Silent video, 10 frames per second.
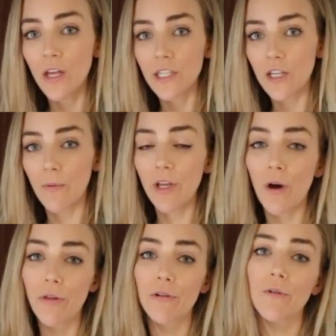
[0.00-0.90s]
So we
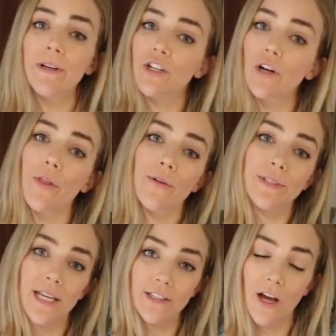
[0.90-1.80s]
go through and we turn all
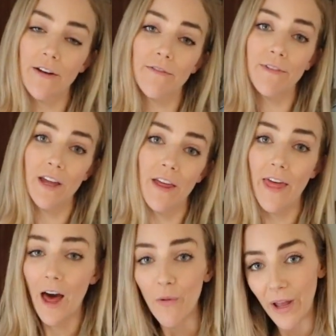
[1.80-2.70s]
those things on via
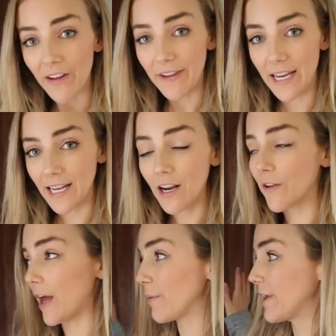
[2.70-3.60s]
that way of heating
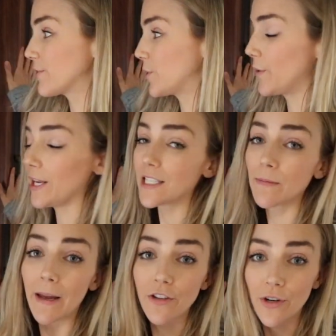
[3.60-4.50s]
or that way of cooling
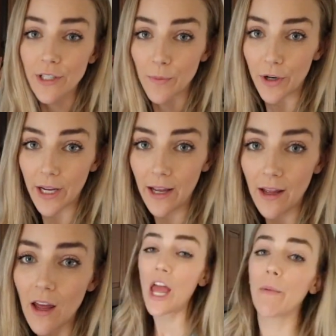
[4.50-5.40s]
to make sure it's working.
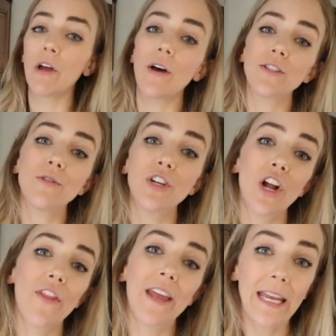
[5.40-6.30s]
And we also turn
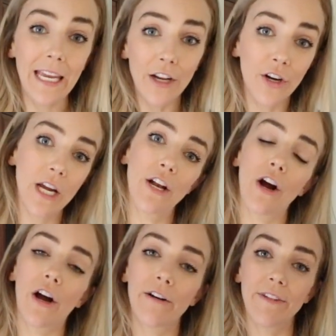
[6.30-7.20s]
on the heater in
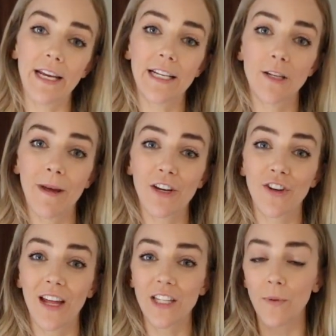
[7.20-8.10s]
our RV to make
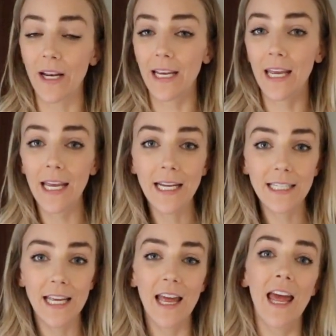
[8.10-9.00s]
sure that it's running
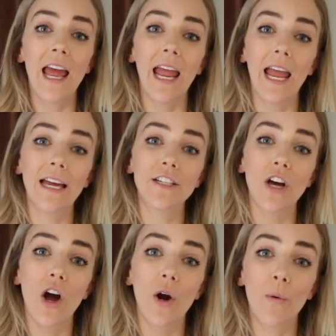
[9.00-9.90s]
heat, and
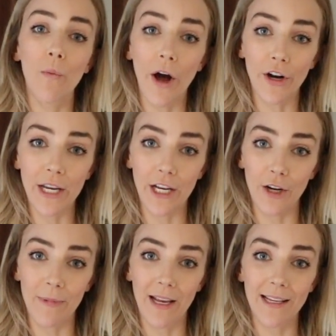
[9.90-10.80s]
our water
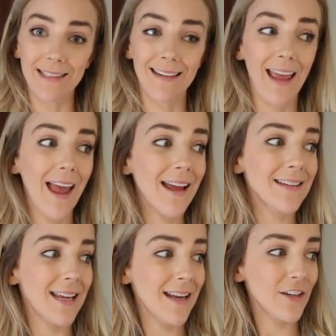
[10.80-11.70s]
heater, because you
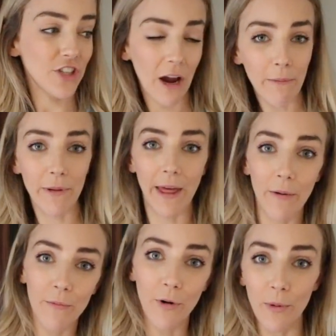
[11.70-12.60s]
can't take a shower
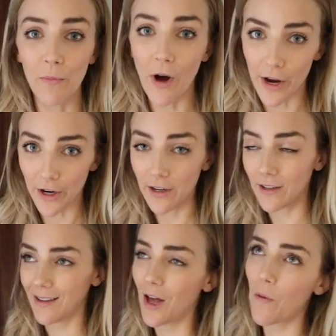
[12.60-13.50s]
without warm water.
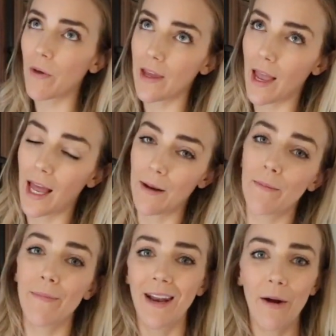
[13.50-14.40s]
Well, you can,
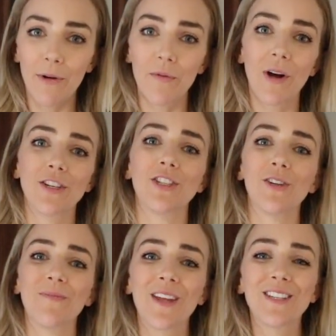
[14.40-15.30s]
but I wouldn't want
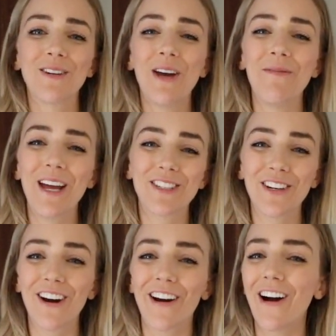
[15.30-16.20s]
to. So we make
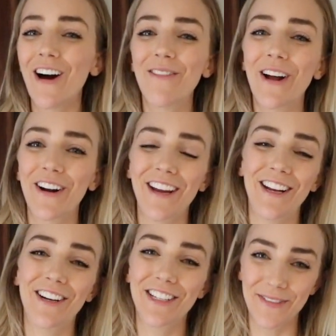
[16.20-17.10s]
sure our hot water
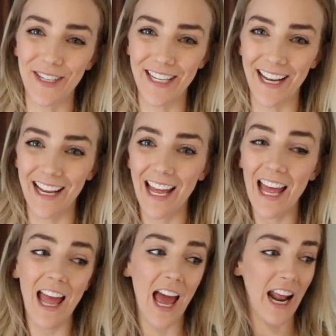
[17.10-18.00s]
heater is working.
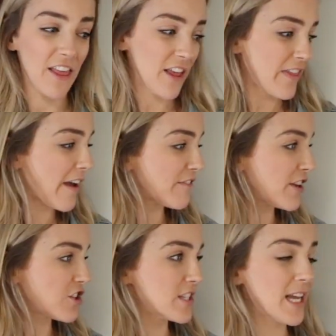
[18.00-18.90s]
And I think that
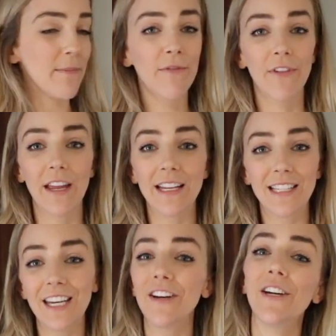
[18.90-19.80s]
finishes up for the
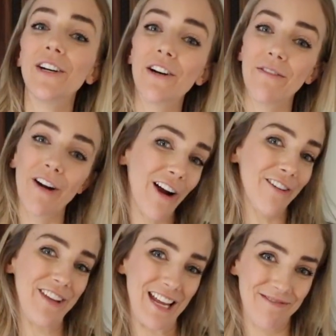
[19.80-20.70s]
interior of our
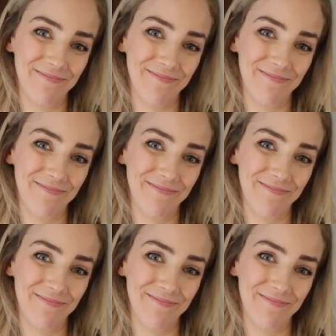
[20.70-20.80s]
RV.